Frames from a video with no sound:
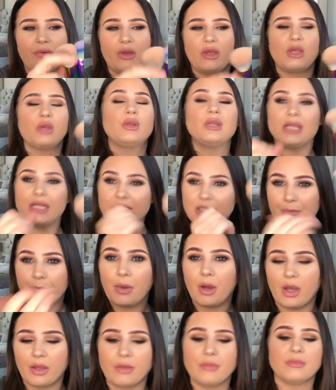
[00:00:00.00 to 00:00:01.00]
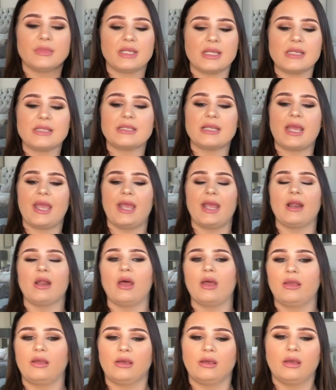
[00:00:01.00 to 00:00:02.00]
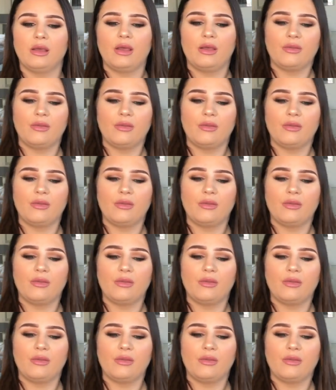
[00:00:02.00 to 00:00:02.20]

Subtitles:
You need to buy them to see. Like